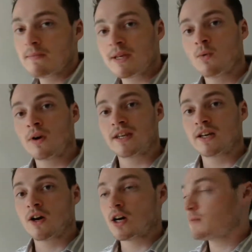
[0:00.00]
be what the
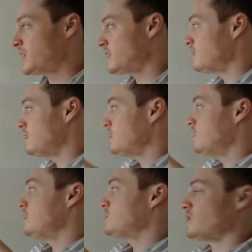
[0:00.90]
economy,
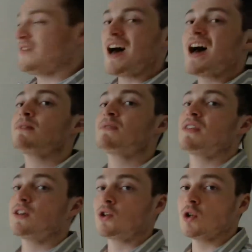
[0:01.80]
sort of a
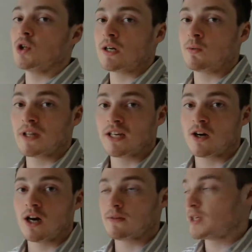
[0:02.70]
hypothetical look at what the
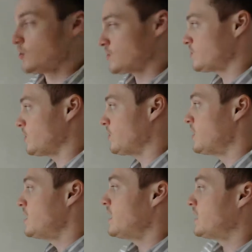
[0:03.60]
economy goes through.
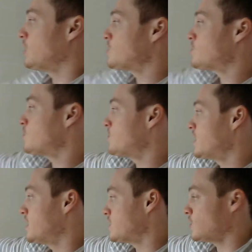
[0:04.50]
It goes through
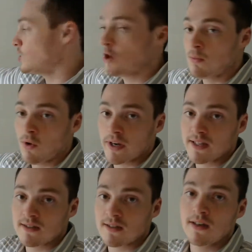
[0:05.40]
these low
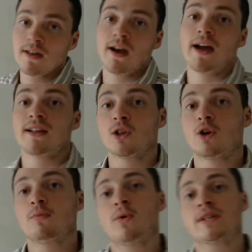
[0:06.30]
points, and
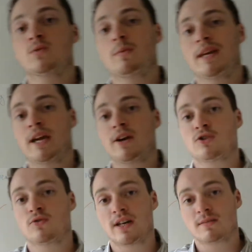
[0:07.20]
low points would be
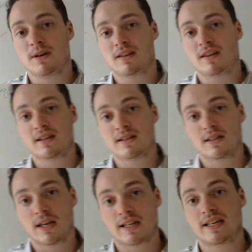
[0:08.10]
characterized by things
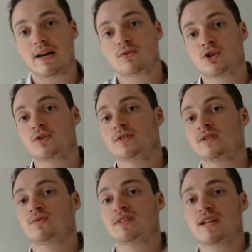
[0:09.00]
like
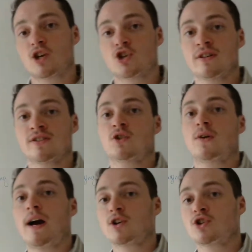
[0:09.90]
downturns, recessions,
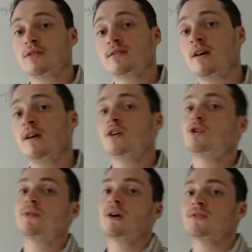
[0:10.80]
crashes.
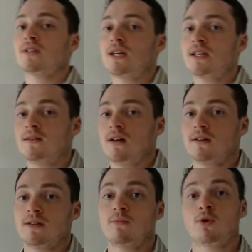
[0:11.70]
2008,
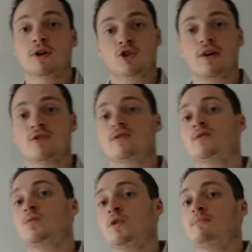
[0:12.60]
the mortgage crisis
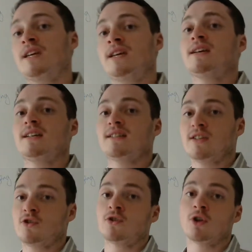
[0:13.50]
would be
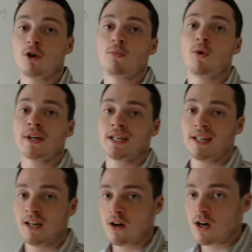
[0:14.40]
considered a low point in the
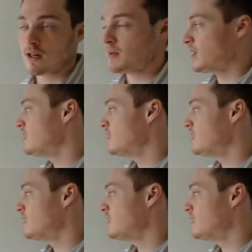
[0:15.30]
economy.